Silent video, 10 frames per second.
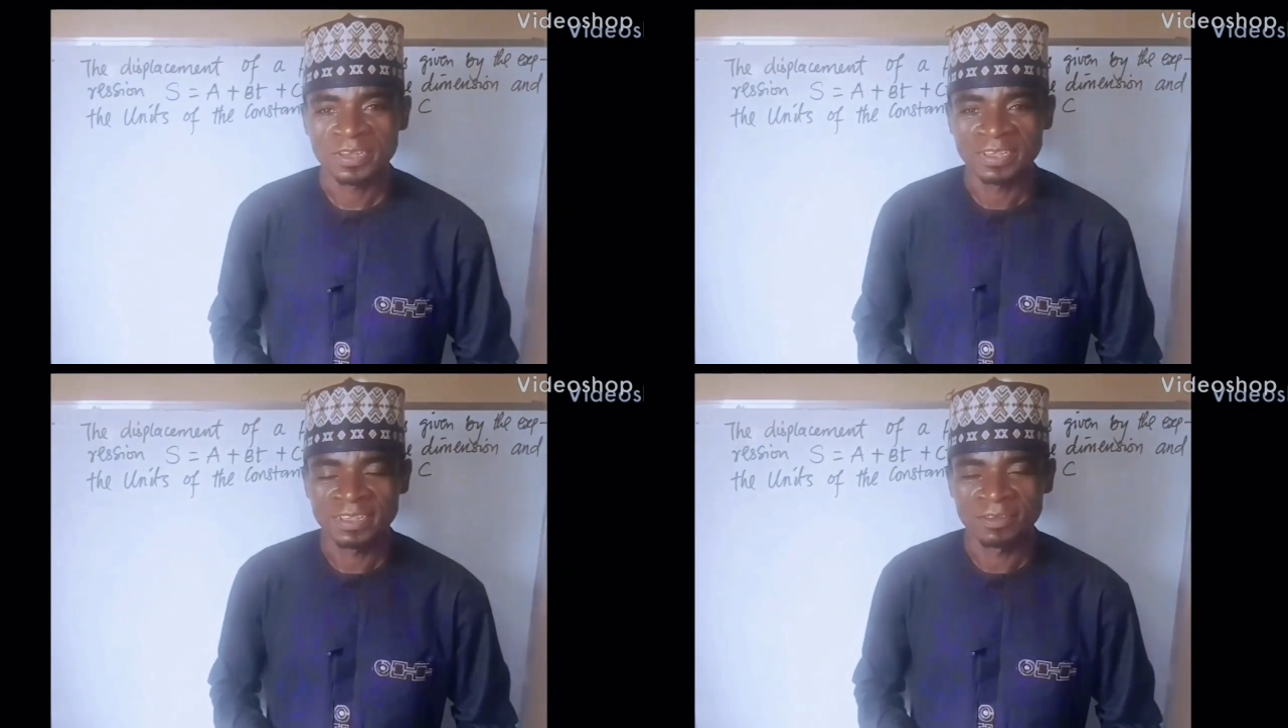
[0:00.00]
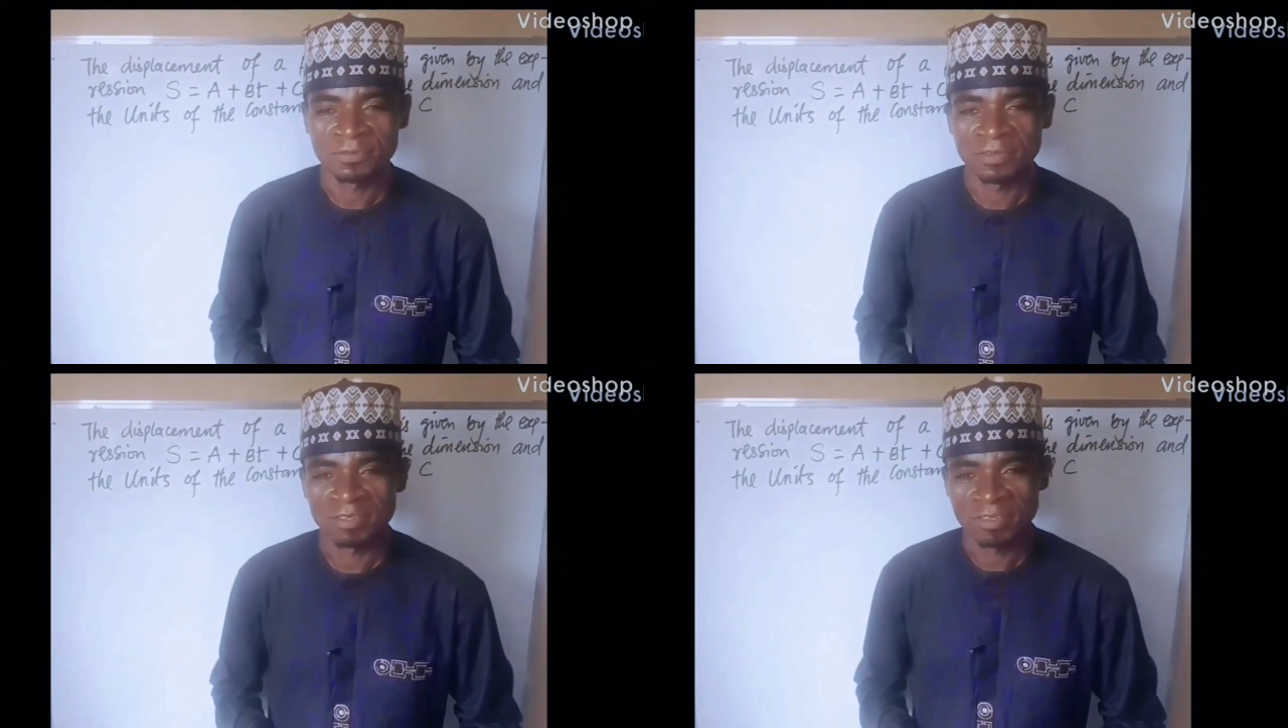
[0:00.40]
Chayin
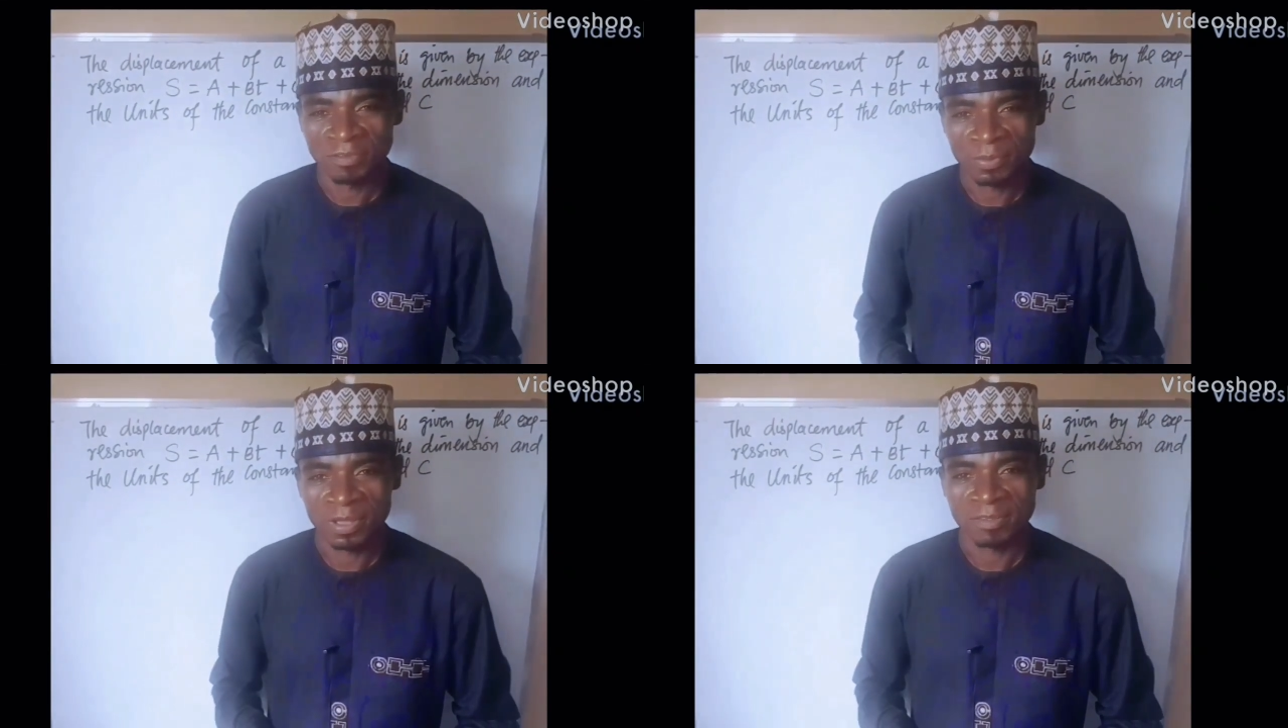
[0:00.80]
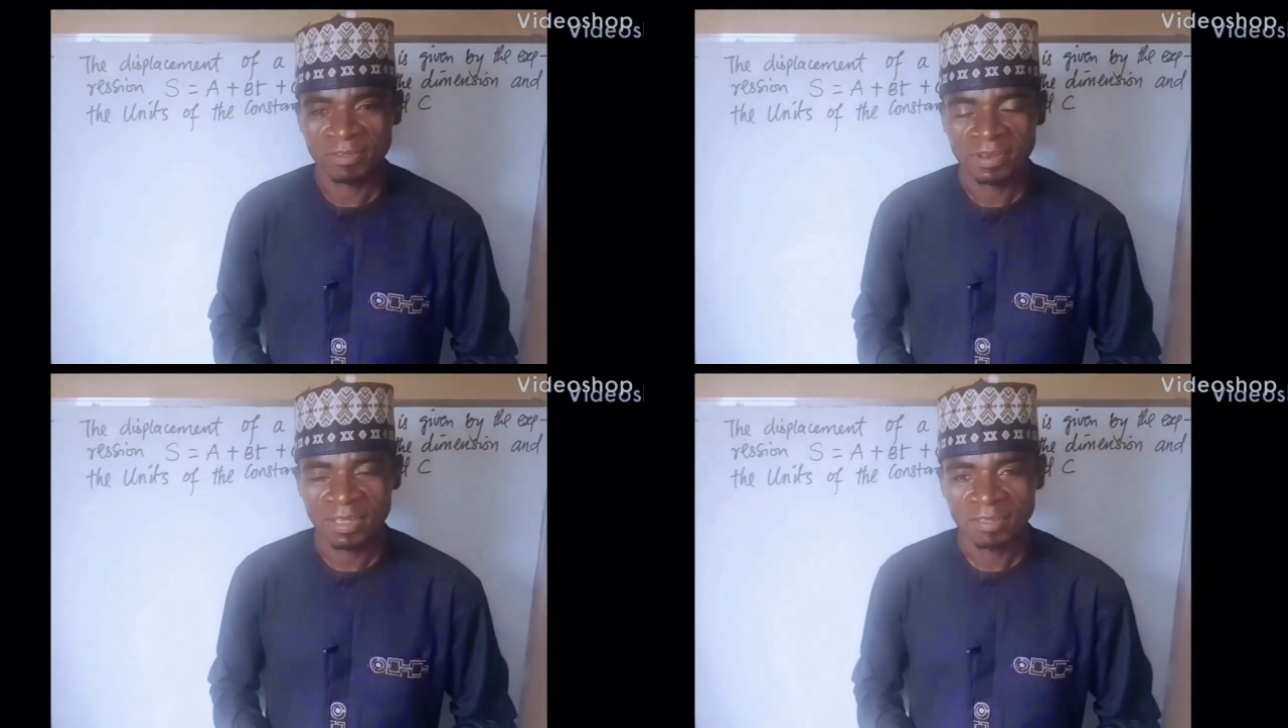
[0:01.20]
Physics
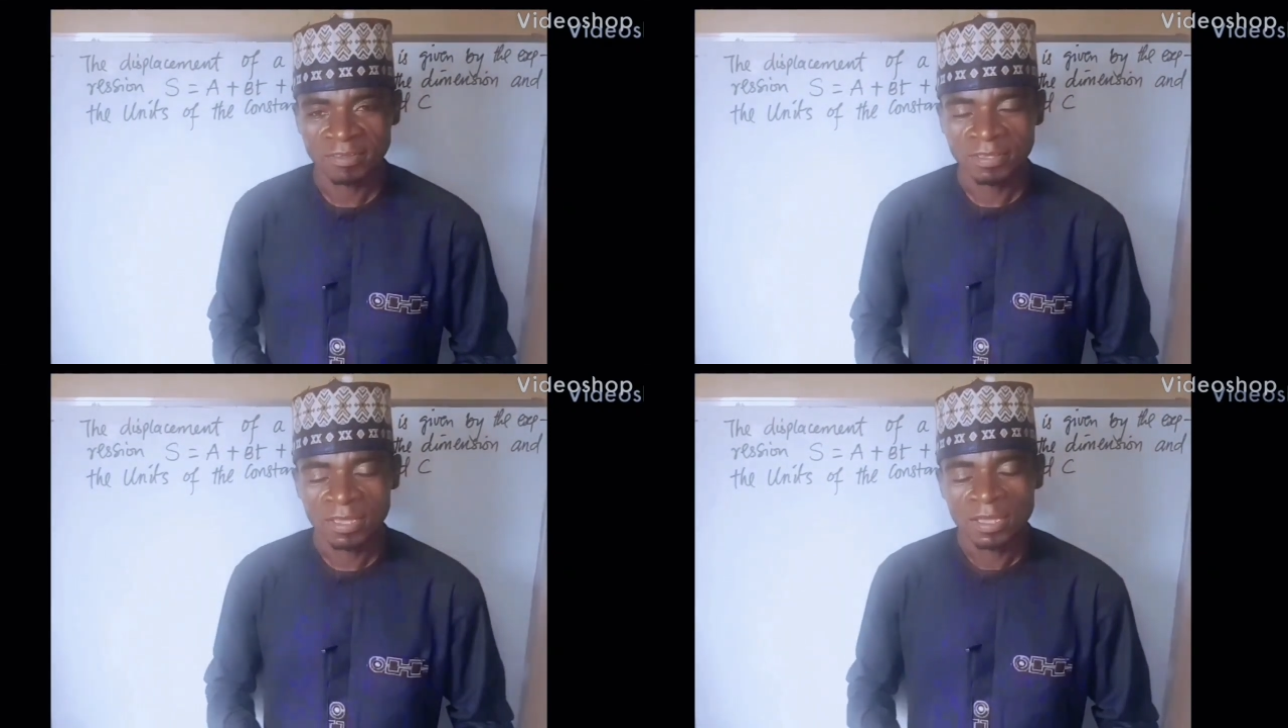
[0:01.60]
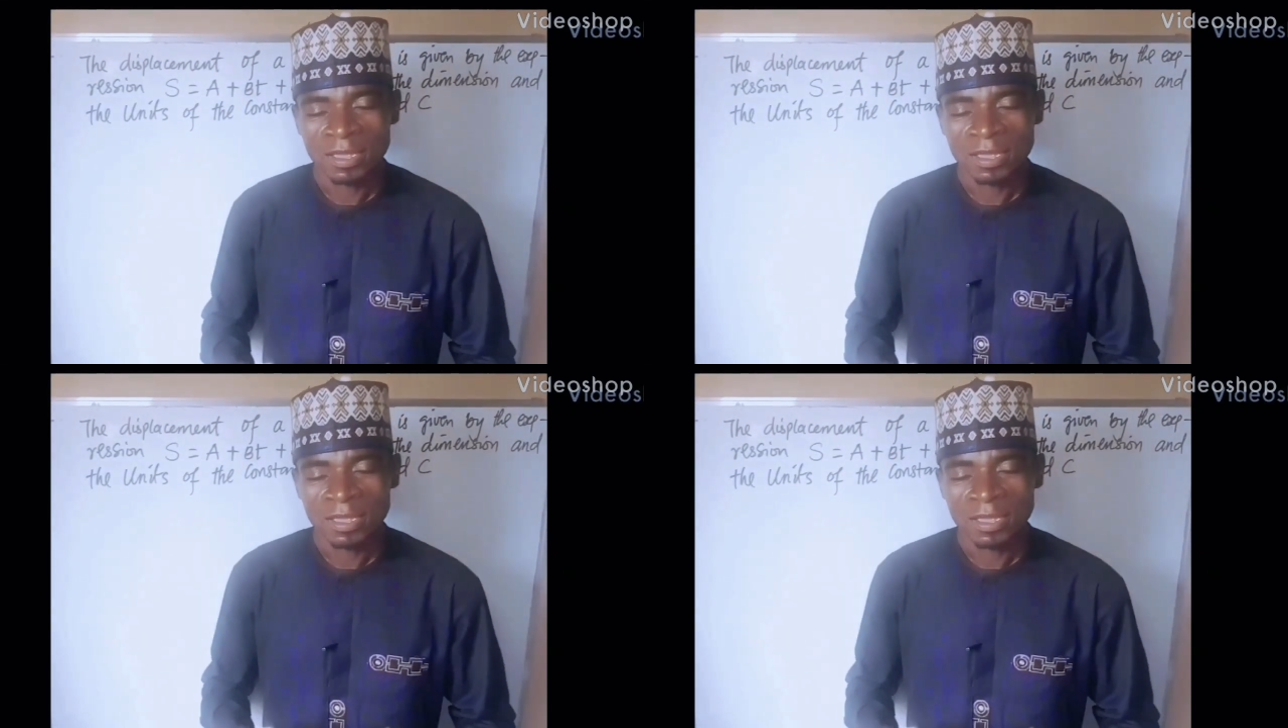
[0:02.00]
Maths class.